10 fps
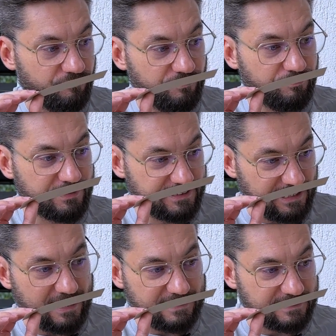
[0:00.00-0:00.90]

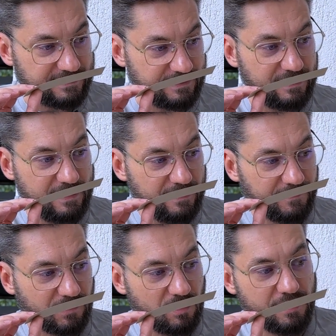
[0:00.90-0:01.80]
sense
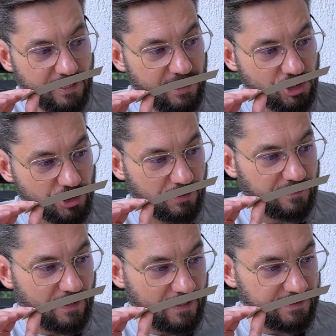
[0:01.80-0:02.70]
the carnation
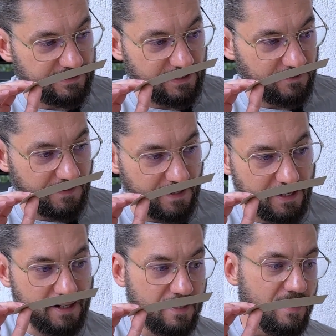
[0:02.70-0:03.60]
that I see there.